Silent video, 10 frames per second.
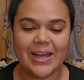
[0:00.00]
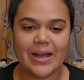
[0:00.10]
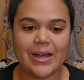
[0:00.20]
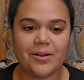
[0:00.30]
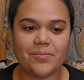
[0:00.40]

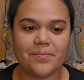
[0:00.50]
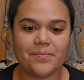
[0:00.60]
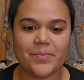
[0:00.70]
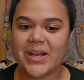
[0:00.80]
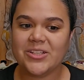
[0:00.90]

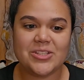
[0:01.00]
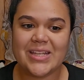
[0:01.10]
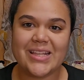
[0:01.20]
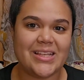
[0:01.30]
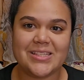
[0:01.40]
But I just
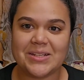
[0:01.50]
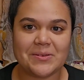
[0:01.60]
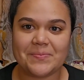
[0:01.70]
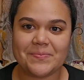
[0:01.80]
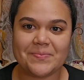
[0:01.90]
like listening,
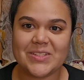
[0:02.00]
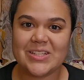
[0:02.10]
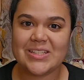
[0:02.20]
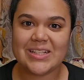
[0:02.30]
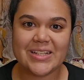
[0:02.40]

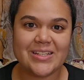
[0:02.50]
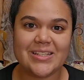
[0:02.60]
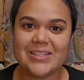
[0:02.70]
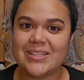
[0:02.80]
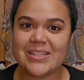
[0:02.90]
just to
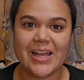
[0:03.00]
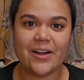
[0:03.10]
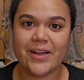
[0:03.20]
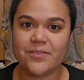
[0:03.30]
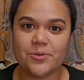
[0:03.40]
listen, see how
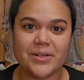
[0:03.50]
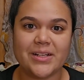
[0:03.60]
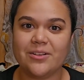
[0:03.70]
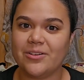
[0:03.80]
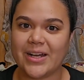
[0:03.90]
everyone
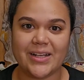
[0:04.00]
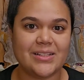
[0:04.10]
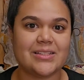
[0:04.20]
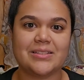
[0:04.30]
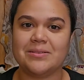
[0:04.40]

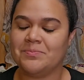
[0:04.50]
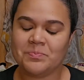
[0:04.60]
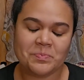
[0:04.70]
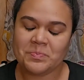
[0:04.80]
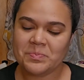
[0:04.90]
interacts.
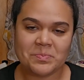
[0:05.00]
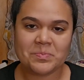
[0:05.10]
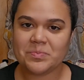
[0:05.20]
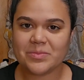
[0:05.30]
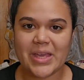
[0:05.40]

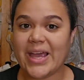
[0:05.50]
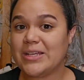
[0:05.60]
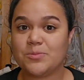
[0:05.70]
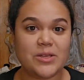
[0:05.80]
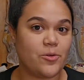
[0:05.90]
They
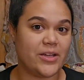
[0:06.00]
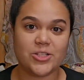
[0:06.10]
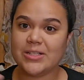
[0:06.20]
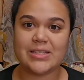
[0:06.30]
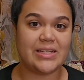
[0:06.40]
ask me
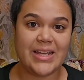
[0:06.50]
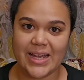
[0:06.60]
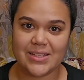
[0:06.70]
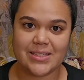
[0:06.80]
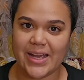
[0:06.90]
questions, and
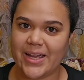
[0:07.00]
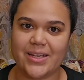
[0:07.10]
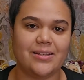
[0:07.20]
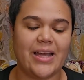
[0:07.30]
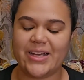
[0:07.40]
yes,
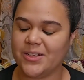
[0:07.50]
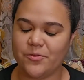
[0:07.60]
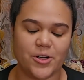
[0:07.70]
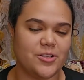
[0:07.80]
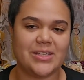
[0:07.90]
I
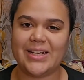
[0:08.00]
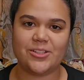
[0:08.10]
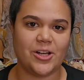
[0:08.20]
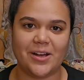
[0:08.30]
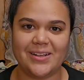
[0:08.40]
converse and I
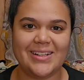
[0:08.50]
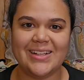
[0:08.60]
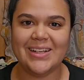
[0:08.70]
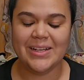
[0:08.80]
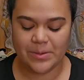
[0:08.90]
talk,
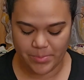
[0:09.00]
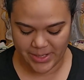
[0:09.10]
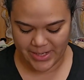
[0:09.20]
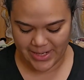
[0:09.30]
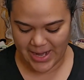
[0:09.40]

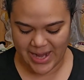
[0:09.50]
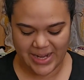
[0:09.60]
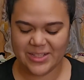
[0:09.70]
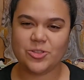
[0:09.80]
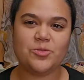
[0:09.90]
but
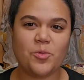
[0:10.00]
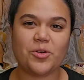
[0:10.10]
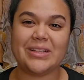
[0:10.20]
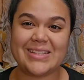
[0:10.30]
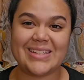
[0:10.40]
I do more
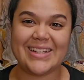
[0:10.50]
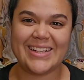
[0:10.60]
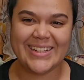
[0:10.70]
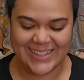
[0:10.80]
listening.